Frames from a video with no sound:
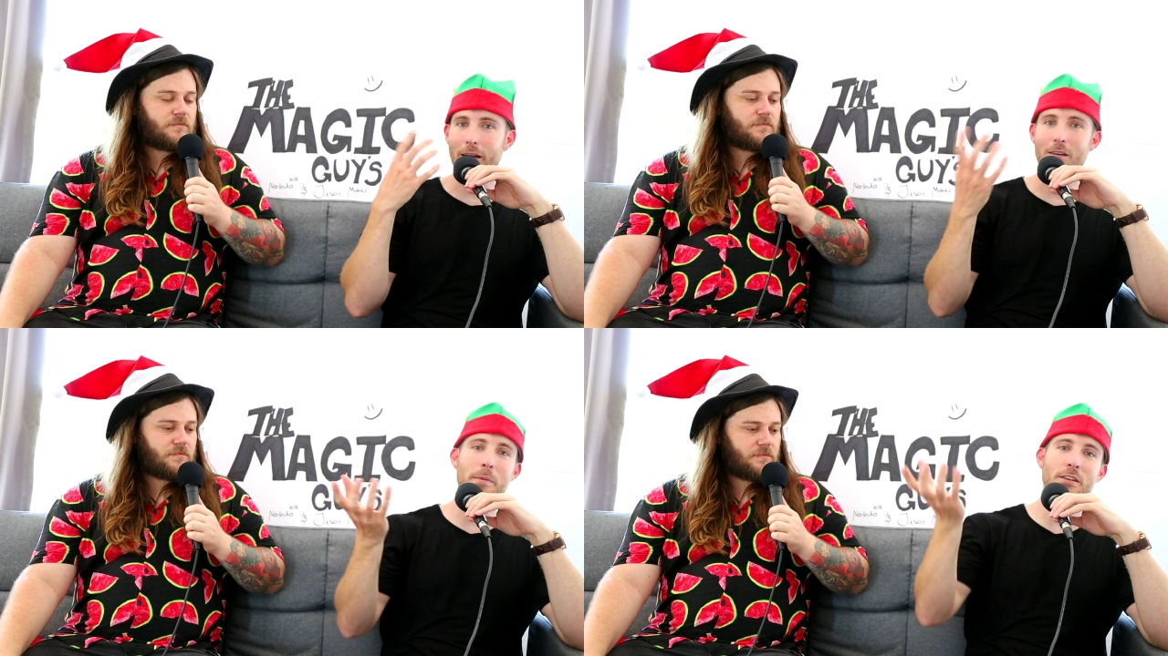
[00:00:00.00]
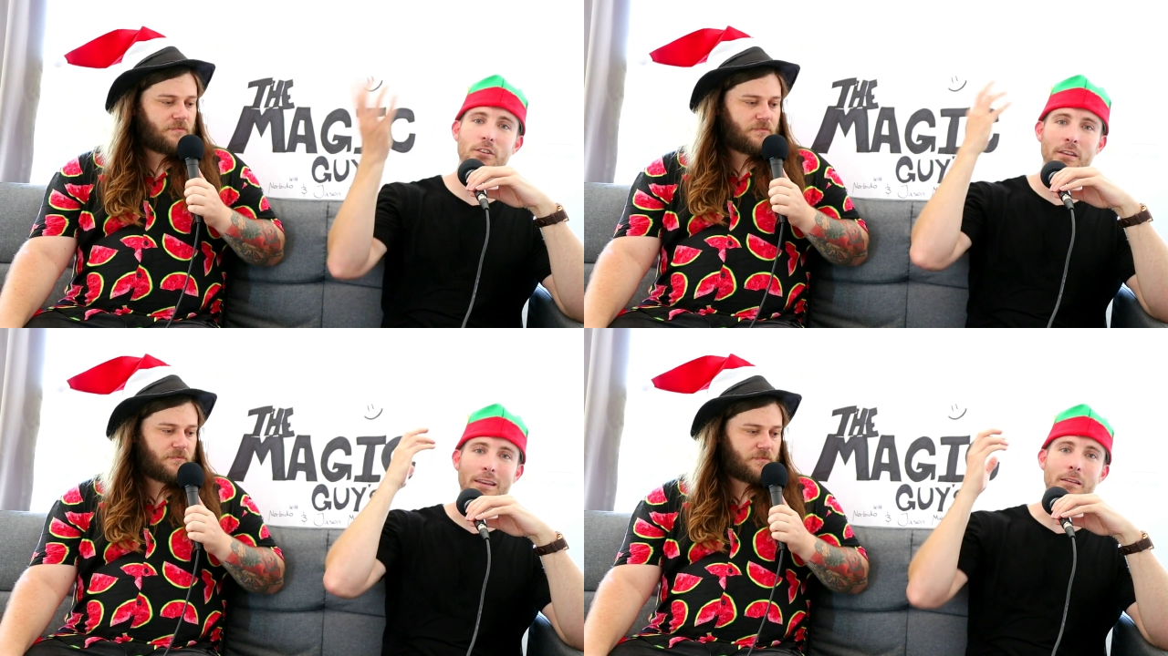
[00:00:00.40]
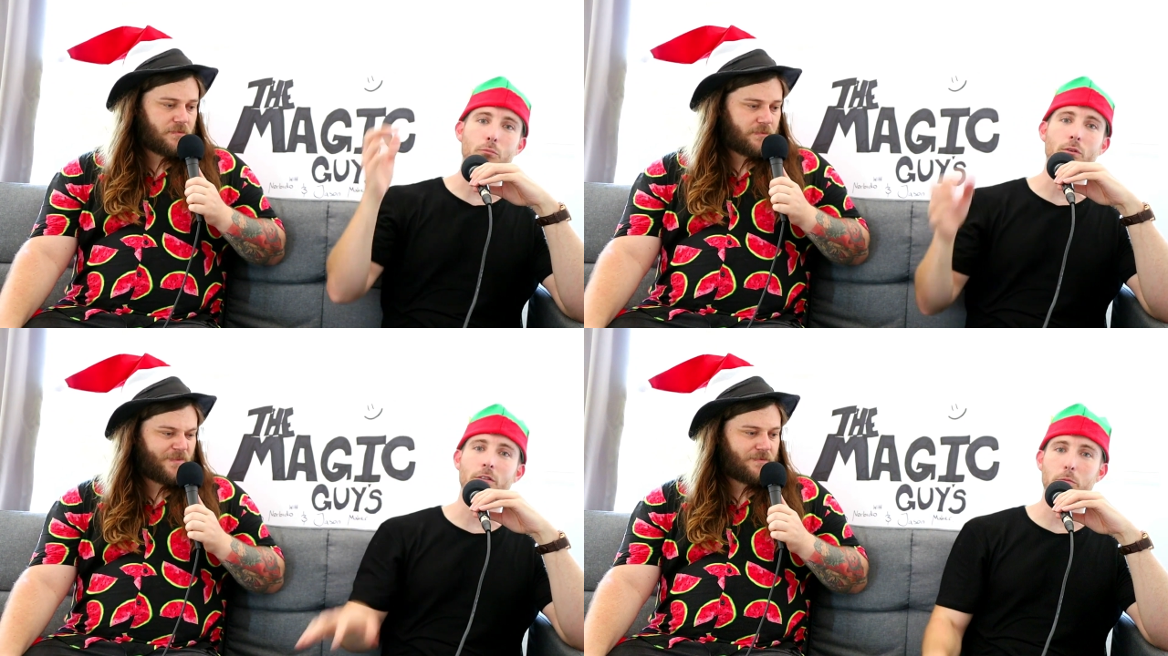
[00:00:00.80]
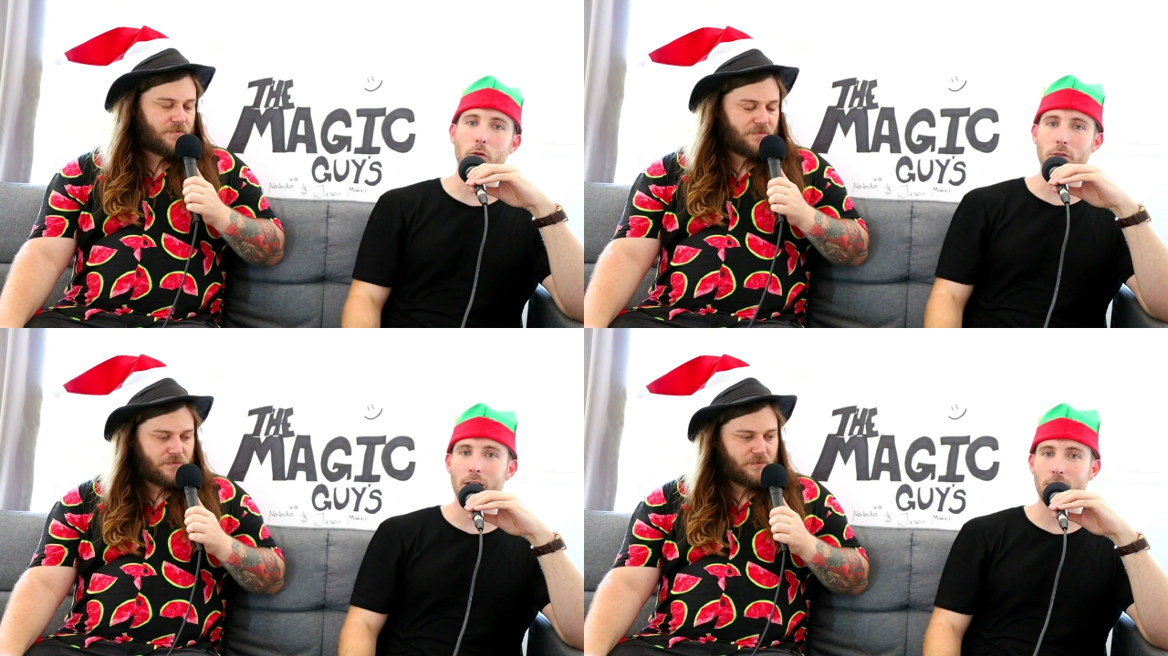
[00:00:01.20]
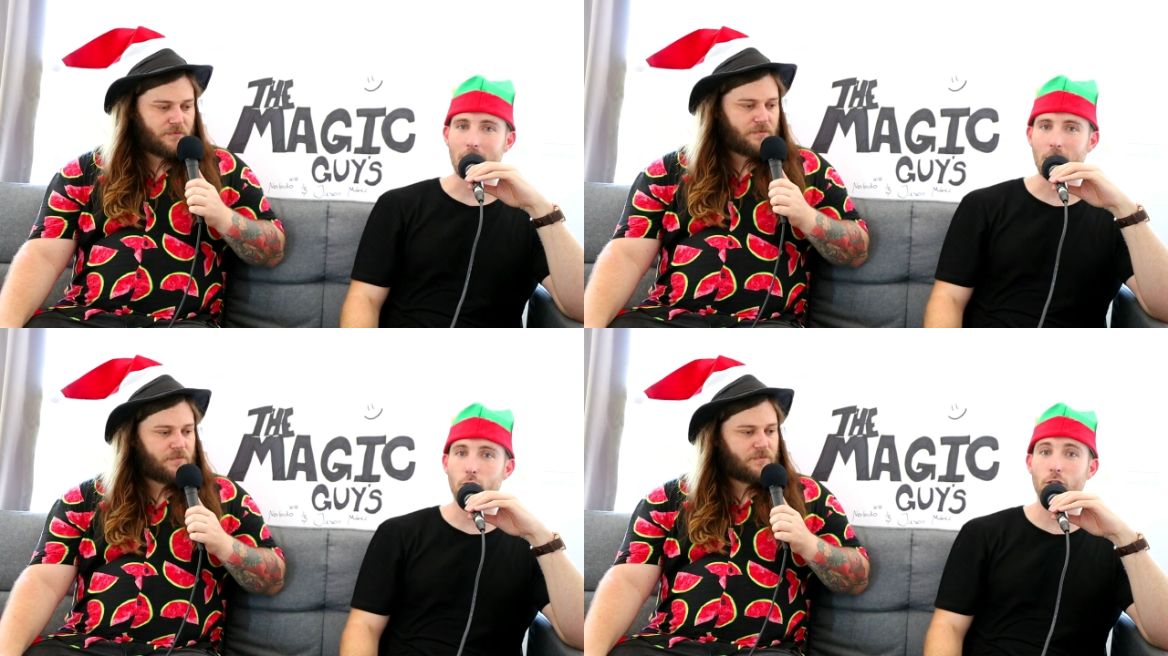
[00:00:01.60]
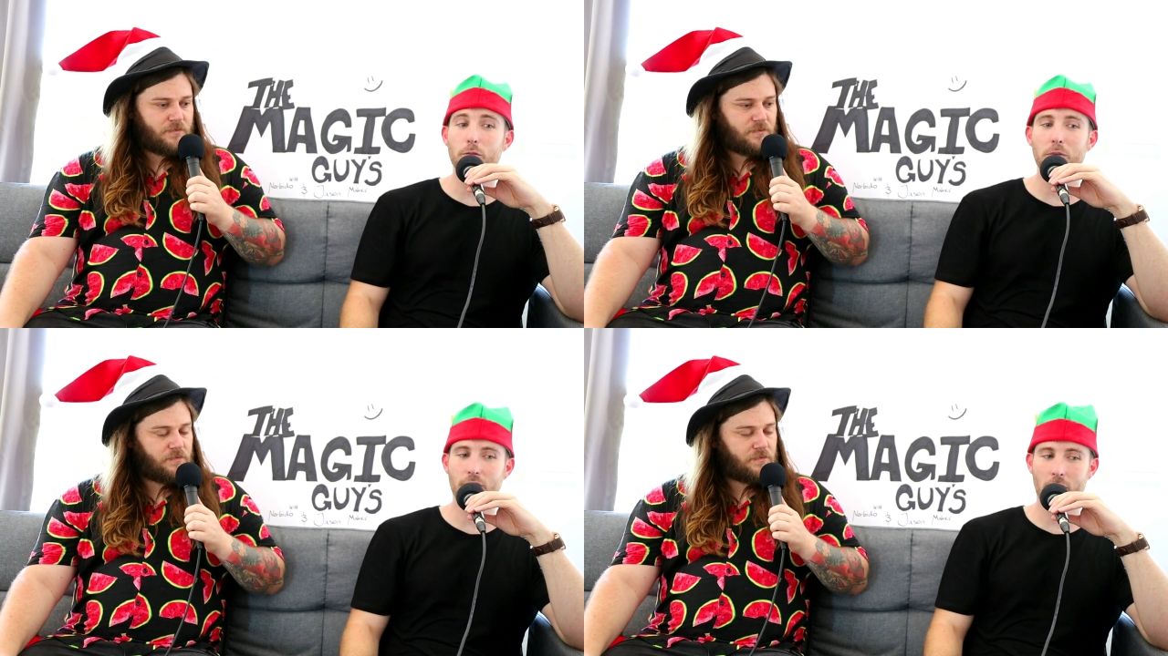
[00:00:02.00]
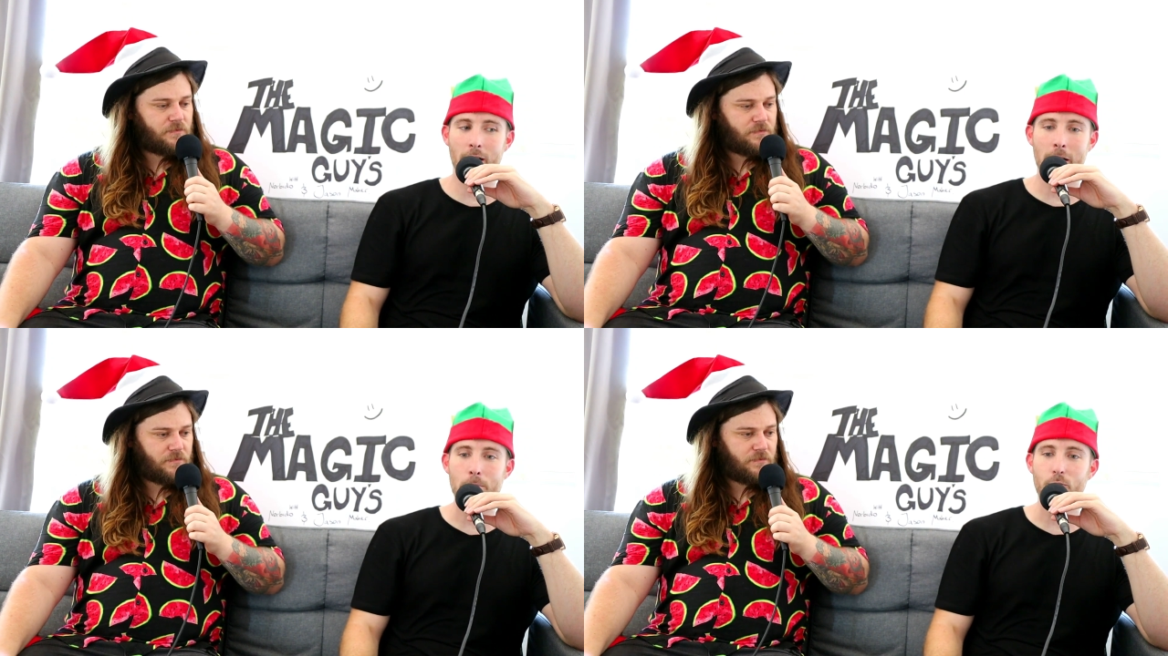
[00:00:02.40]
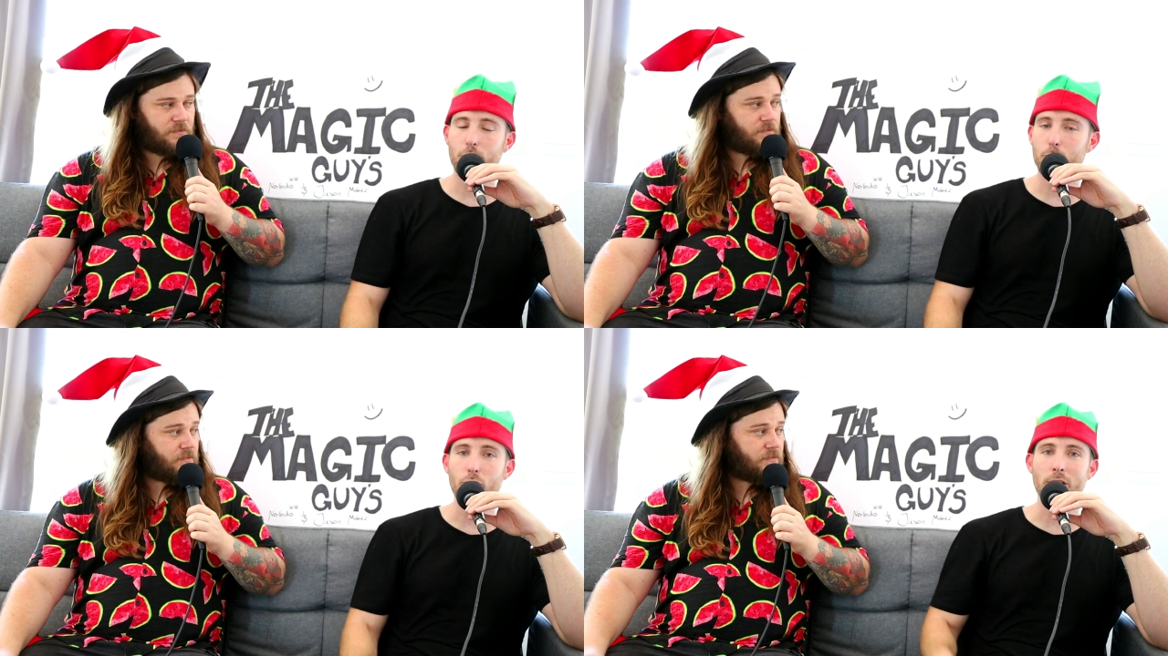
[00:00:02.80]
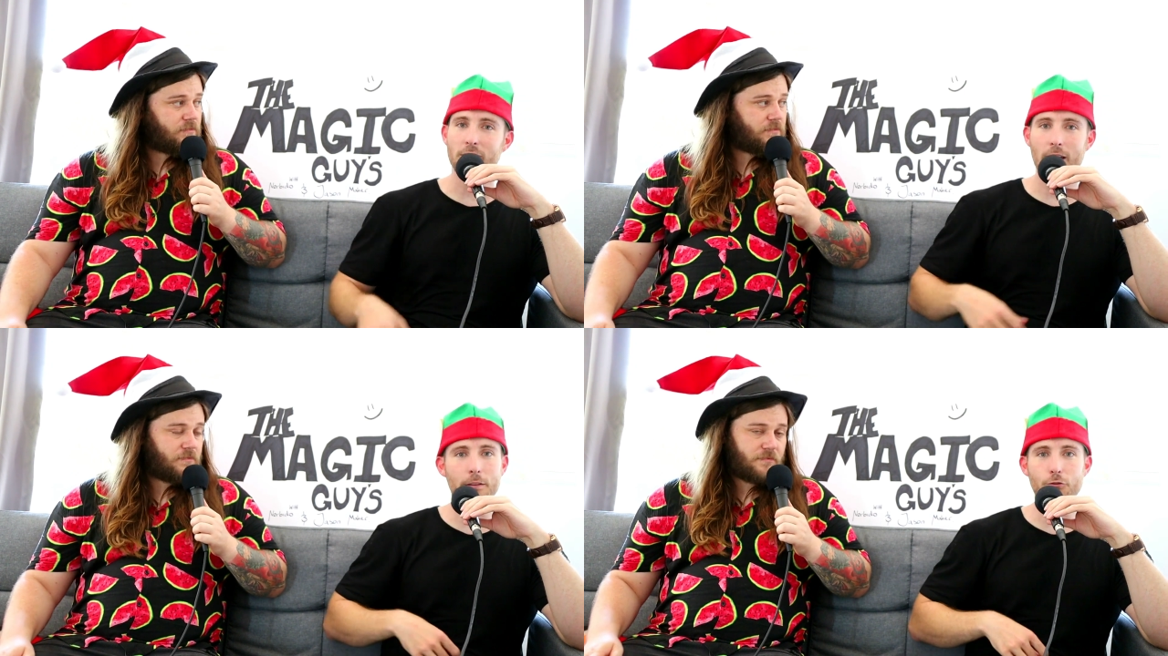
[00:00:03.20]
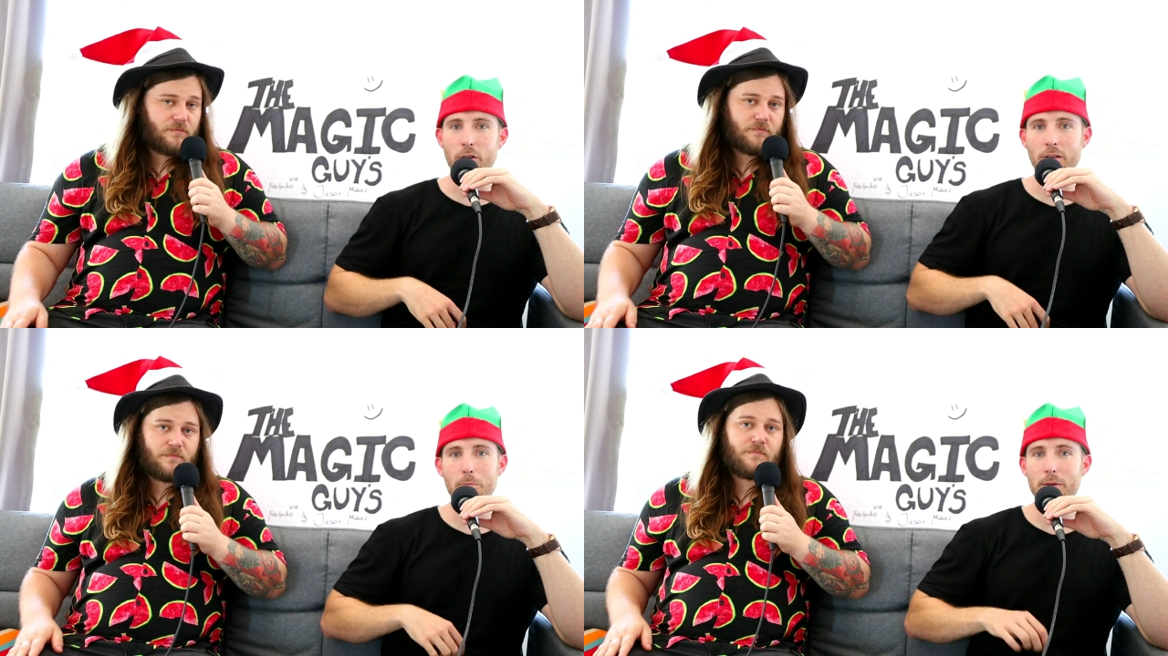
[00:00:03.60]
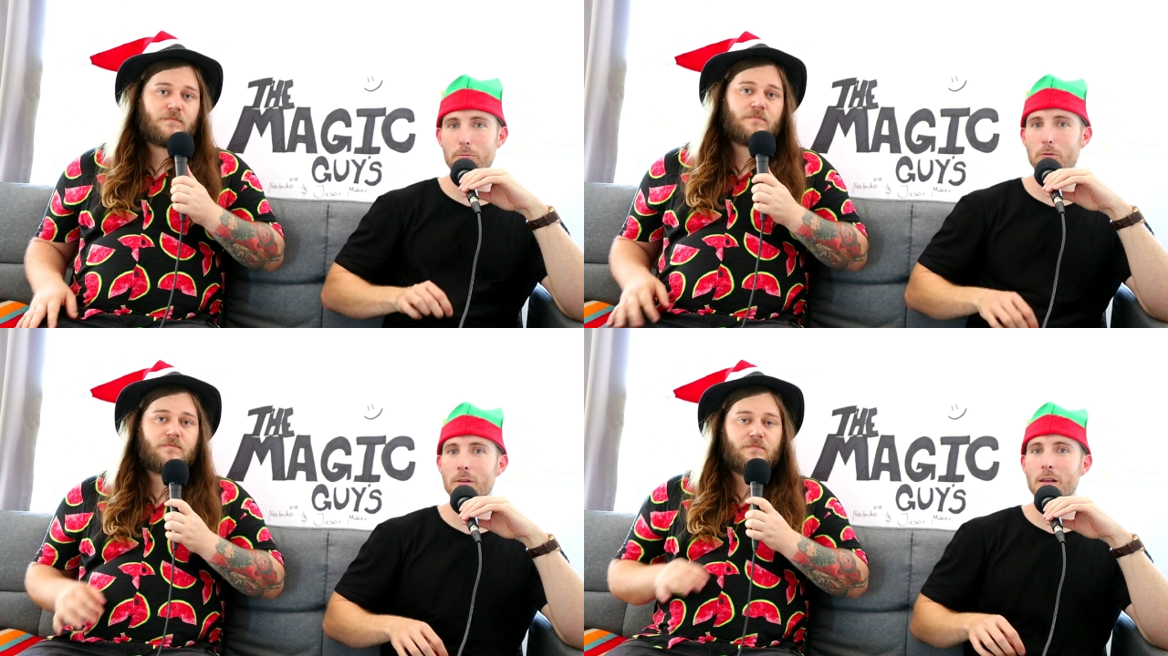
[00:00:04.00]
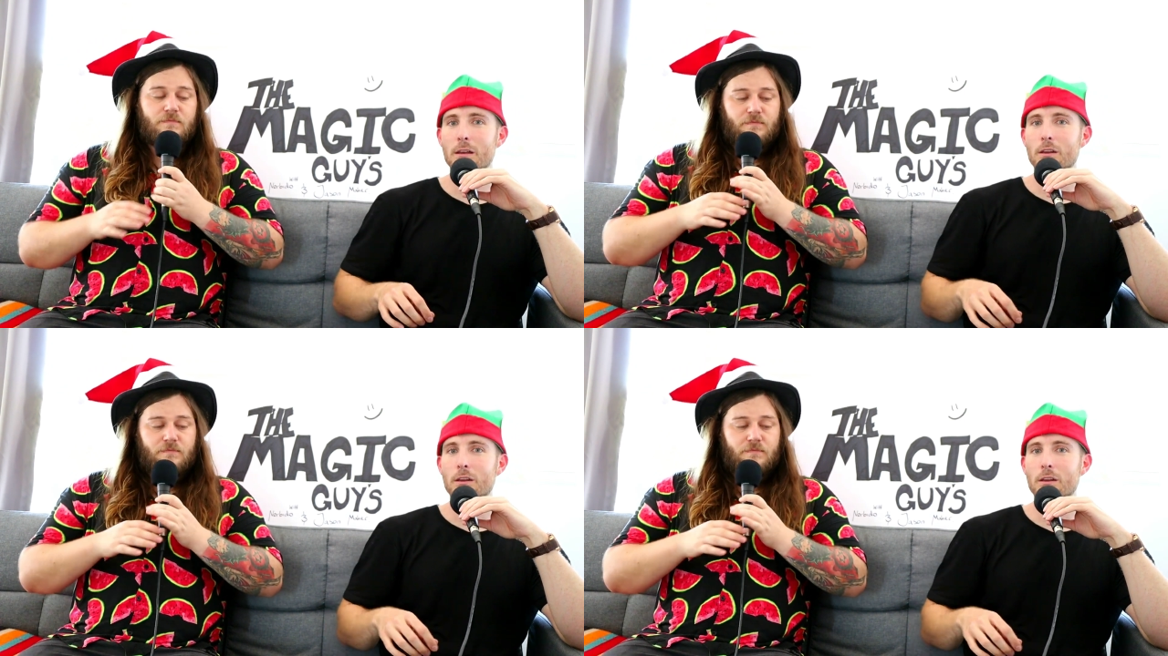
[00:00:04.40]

Speaker 1: like I've mentioned in previous podcasts, like Christmas time just brings out the drunken people.